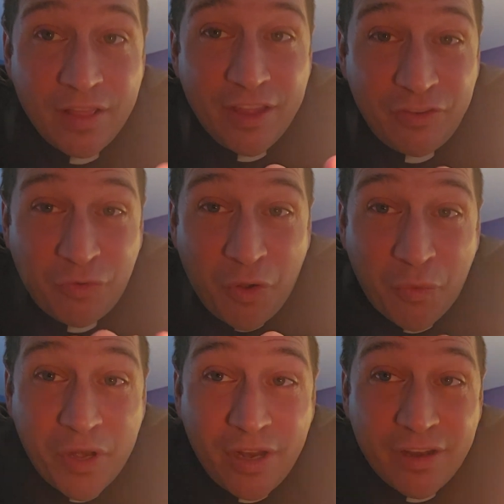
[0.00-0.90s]
this is what
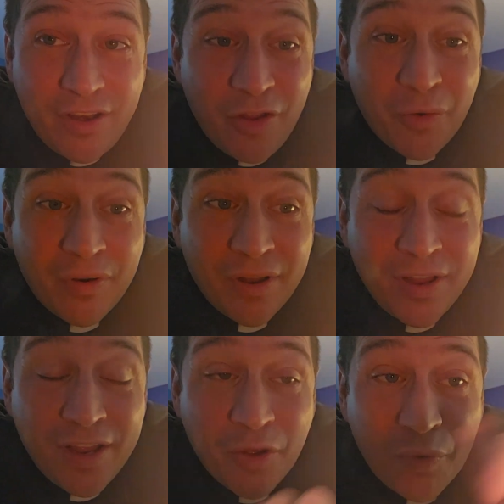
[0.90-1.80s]
we need to do.
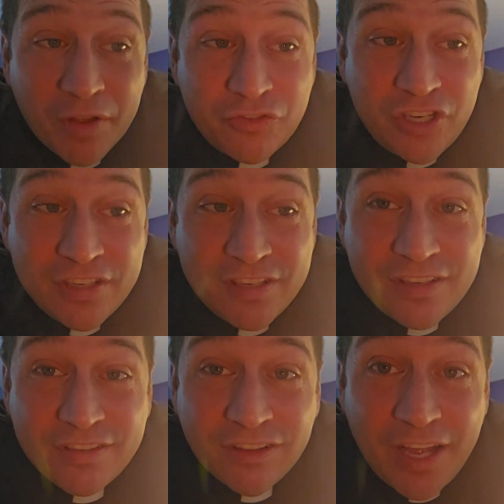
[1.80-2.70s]
We have
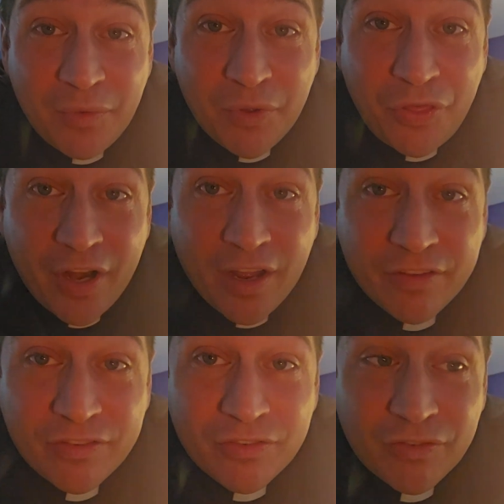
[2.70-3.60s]
Jesus's light within
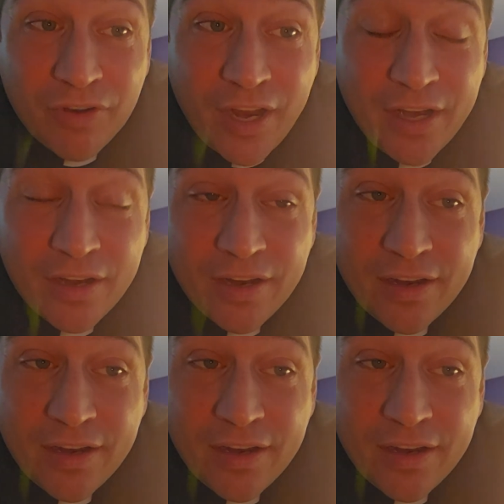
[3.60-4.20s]
us, right?